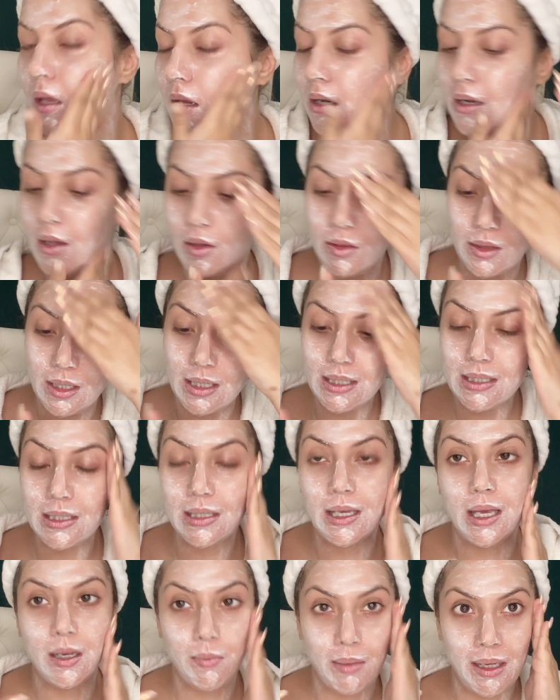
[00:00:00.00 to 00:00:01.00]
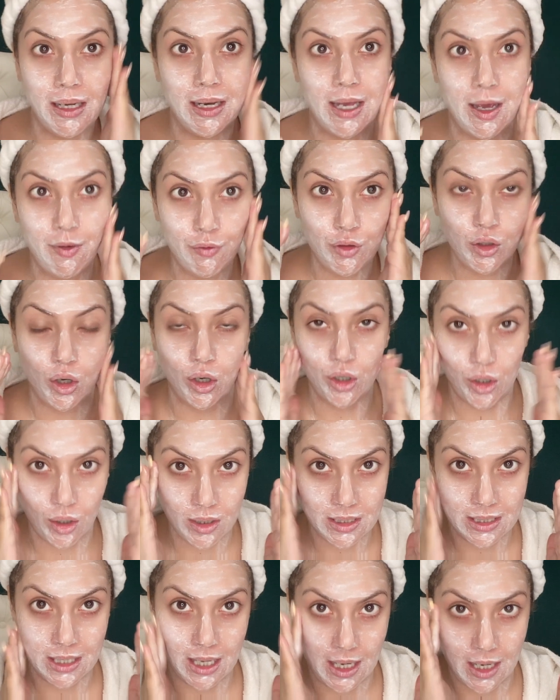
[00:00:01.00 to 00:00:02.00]
Now this can be left on your
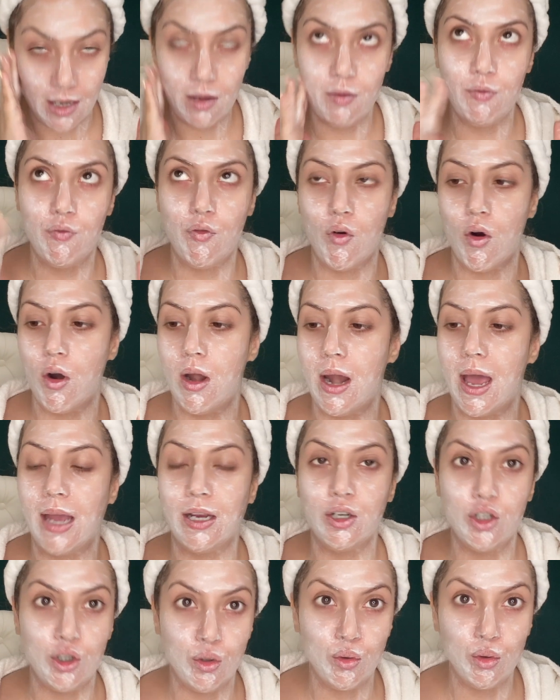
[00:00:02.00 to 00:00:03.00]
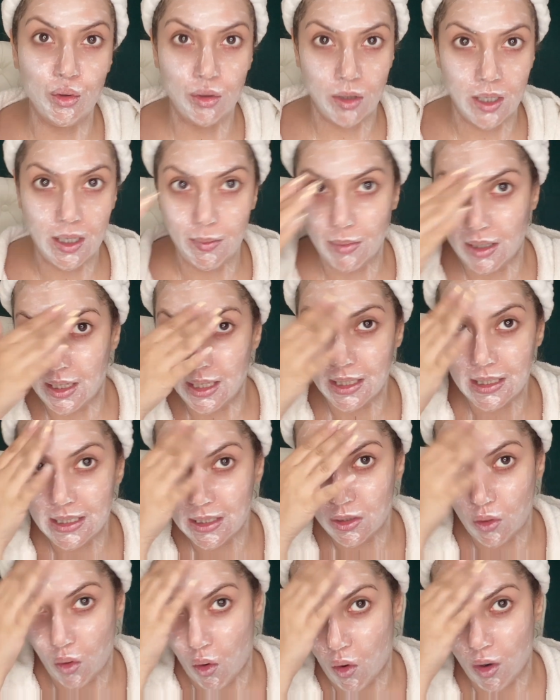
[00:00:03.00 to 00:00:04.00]
skin for like 2-3
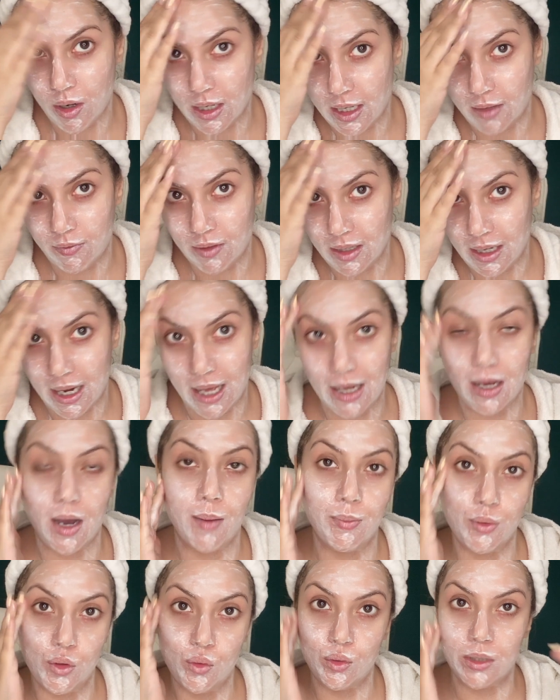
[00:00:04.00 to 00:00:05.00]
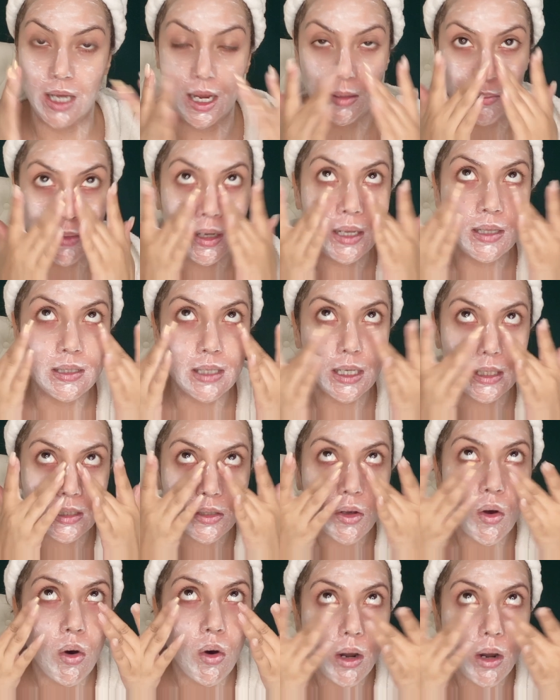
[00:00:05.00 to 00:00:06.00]
minutes or even like up to 10 minutes. It's
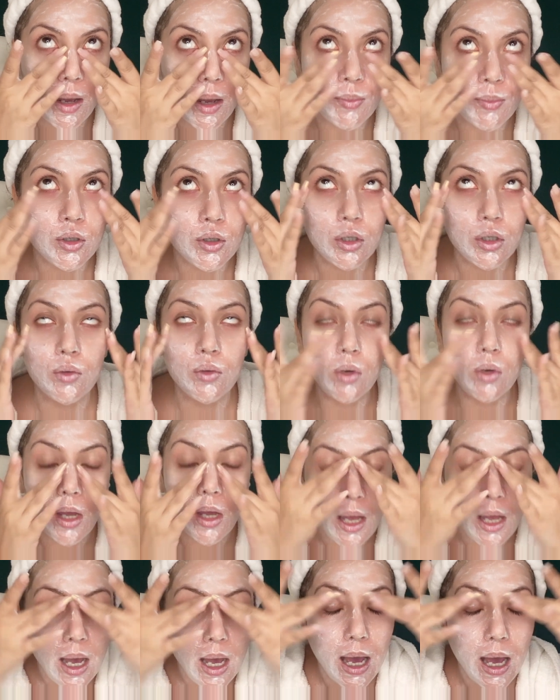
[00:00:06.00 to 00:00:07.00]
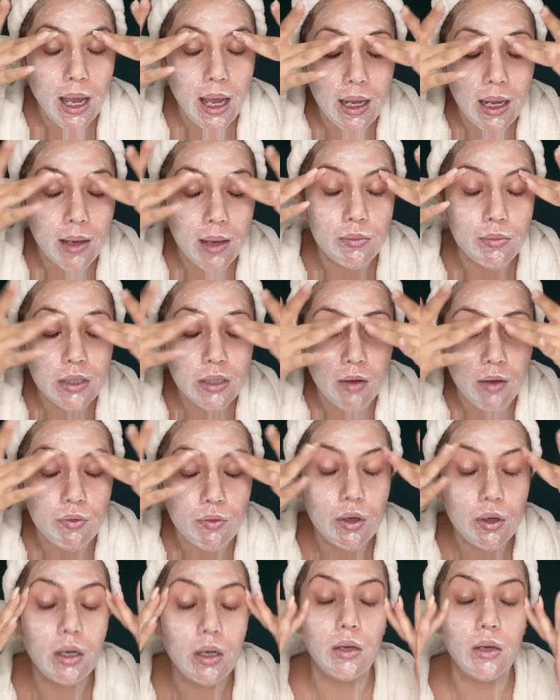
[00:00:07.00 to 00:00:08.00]
all up to you. I am
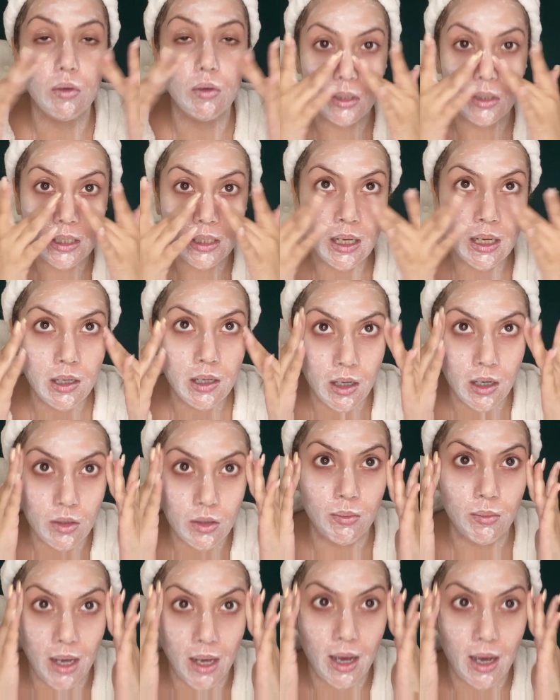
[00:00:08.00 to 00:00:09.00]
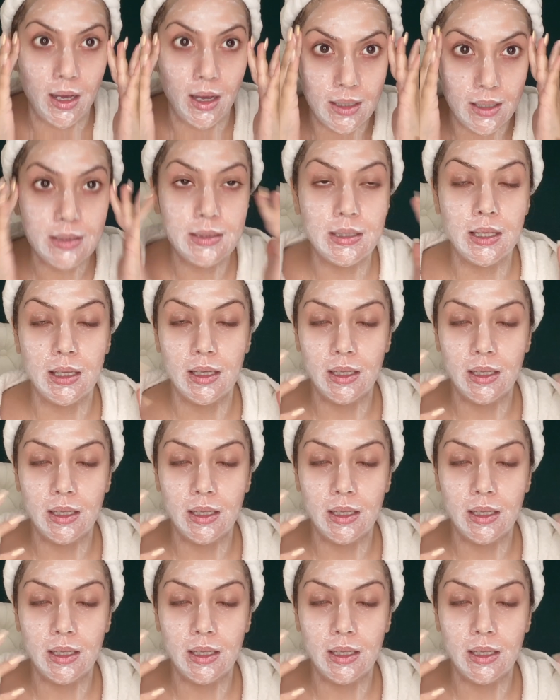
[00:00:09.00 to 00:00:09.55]
definitely going to take it under my eyes.